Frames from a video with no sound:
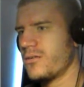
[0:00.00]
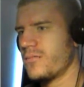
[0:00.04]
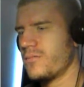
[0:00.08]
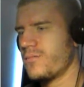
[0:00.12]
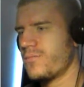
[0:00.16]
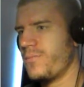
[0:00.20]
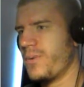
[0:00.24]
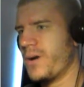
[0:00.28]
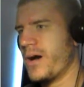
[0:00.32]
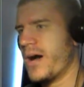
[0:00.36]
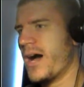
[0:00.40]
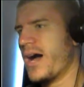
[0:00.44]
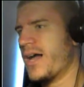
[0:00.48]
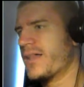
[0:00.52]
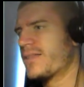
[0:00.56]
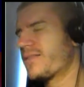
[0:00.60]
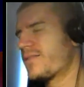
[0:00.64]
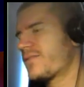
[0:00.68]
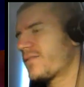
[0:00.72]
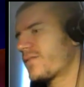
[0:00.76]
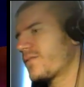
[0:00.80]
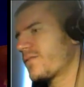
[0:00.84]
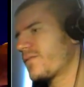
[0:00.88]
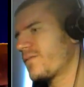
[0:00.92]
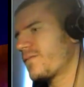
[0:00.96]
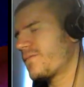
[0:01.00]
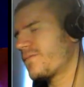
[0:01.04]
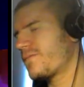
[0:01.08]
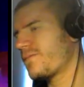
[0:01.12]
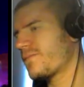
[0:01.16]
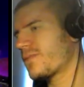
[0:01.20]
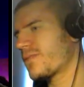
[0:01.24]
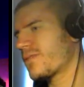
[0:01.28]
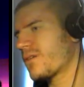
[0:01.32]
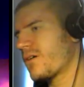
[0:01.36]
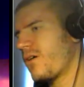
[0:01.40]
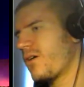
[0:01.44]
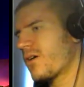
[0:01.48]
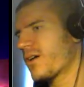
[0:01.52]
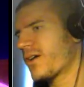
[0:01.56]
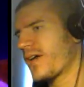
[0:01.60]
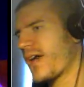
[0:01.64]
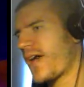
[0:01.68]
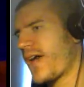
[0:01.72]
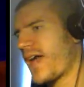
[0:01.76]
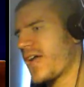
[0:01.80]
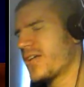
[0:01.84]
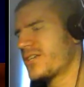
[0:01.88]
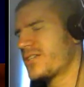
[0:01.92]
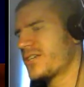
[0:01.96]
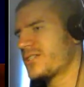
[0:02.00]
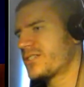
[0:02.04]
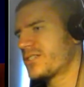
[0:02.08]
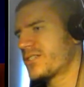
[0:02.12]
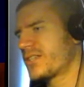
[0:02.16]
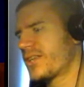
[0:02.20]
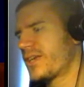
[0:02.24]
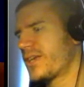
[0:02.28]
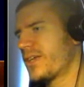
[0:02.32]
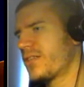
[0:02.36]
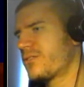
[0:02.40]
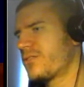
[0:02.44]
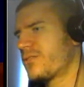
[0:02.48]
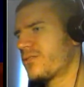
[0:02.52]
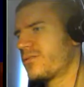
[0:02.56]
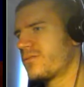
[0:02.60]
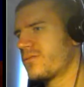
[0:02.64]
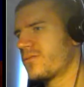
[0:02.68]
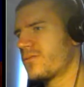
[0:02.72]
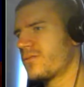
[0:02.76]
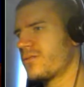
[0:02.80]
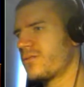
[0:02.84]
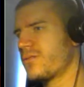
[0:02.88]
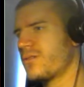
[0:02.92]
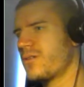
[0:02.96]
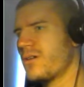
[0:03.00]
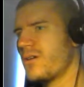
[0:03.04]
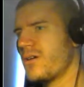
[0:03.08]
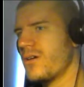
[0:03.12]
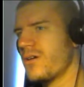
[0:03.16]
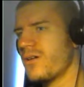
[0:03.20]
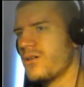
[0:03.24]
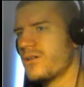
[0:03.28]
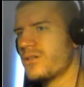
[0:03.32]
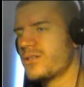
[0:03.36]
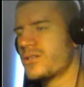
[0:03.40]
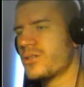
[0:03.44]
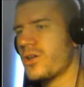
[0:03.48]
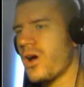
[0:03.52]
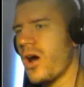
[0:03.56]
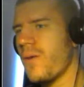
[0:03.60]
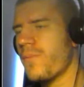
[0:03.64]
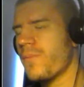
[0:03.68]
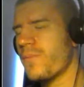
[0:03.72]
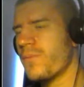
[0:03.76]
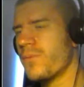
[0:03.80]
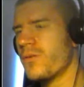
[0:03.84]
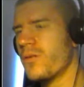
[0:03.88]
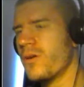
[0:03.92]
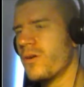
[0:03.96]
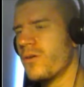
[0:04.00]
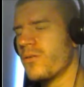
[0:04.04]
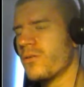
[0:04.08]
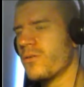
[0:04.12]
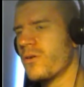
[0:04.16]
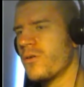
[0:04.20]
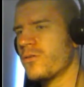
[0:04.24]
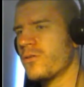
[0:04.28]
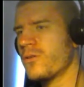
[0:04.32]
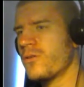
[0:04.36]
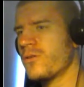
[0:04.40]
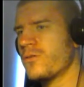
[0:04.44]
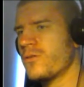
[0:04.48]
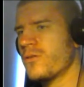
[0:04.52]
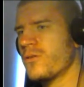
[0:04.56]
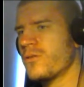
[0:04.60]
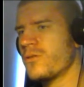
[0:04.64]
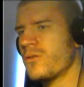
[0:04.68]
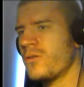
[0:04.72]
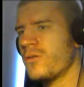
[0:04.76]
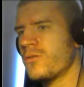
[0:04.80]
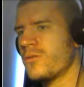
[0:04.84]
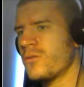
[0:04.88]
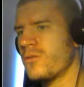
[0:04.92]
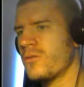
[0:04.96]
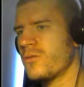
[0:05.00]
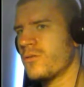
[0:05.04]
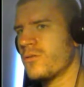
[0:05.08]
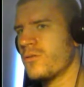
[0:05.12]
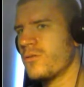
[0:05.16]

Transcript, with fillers: But, okay, I just killed... Stop! No, no, no, no, no, no, no.